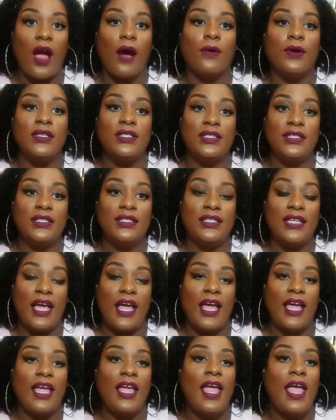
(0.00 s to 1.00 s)
hours in a
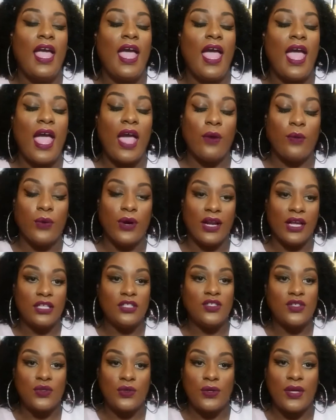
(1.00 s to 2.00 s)
day, and what I
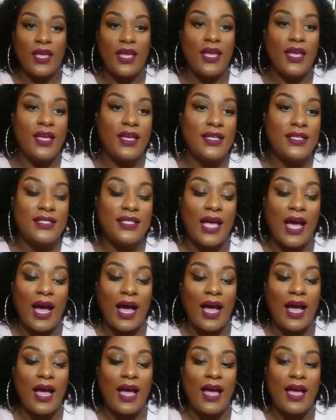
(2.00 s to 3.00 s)
do is
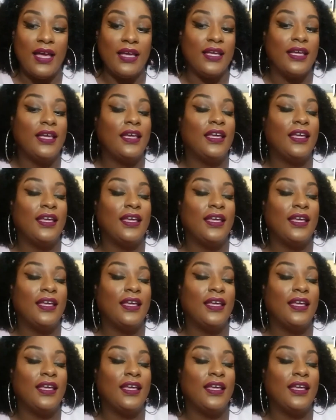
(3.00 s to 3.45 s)
I